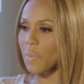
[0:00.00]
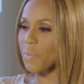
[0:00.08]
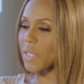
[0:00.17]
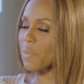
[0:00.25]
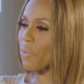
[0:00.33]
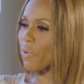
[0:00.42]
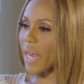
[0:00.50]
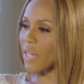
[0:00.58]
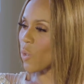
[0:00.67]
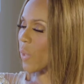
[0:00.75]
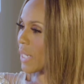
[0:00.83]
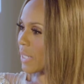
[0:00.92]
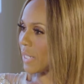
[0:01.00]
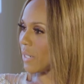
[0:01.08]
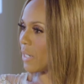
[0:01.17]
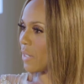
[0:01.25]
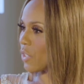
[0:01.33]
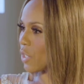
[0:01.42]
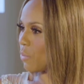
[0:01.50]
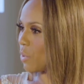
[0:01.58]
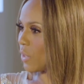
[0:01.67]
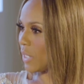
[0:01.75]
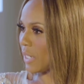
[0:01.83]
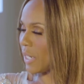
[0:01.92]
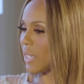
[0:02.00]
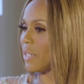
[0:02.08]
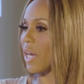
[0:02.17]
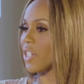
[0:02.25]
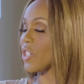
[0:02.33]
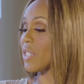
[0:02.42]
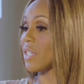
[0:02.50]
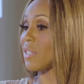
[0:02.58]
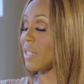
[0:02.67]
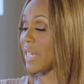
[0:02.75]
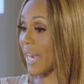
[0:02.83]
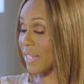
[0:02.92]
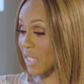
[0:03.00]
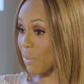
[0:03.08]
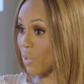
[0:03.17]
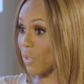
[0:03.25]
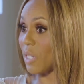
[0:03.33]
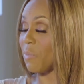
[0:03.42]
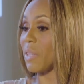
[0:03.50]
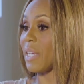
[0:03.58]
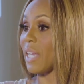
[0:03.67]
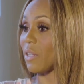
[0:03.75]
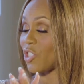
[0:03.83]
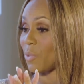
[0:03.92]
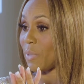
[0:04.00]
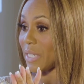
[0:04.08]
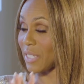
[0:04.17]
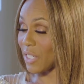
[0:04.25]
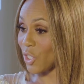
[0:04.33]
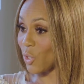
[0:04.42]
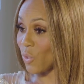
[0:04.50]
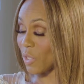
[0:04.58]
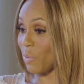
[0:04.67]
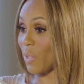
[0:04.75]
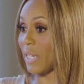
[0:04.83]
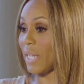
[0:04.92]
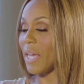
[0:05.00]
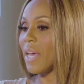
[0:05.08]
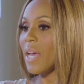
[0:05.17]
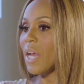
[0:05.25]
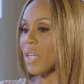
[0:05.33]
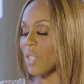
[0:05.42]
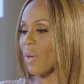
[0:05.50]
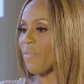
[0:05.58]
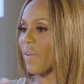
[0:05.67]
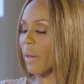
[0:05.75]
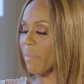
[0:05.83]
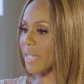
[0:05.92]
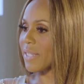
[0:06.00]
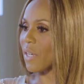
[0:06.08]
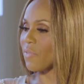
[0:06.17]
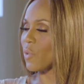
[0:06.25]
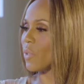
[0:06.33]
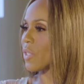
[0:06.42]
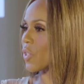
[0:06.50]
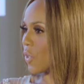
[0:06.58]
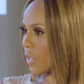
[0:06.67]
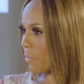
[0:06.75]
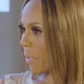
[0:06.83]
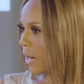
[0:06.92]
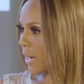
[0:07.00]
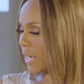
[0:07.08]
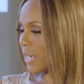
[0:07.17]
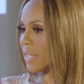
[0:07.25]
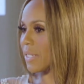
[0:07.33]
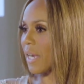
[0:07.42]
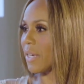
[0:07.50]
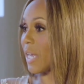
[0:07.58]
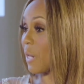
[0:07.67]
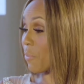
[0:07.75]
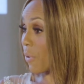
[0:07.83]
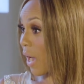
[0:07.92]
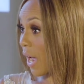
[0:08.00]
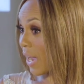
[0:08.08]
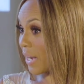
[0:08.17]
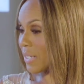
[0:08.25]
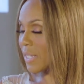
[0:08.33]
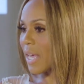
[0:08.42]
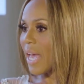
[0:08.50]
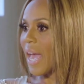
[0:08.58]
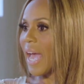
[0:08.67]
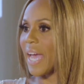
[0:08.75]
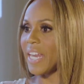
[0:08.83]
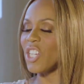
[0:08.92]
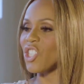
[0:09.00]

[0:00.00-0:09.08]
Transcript: spread quickly in the community, not just in the dance community, but the LGBTQ community. So I found myself doing circuit parties and gay prides, and it